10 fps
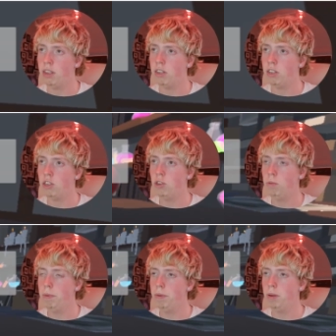the
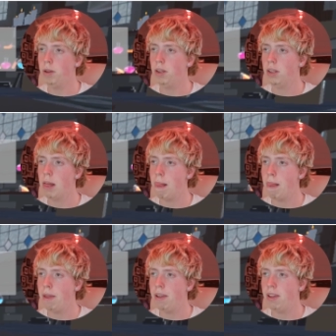soup,
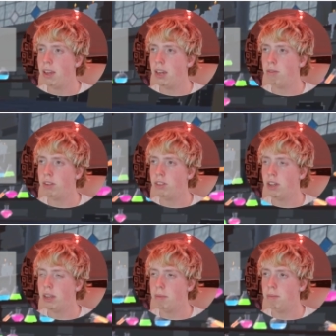every
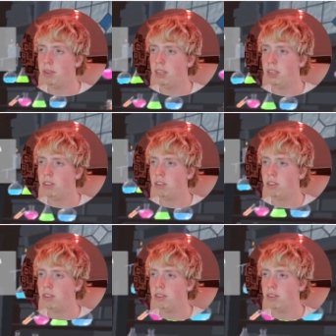time it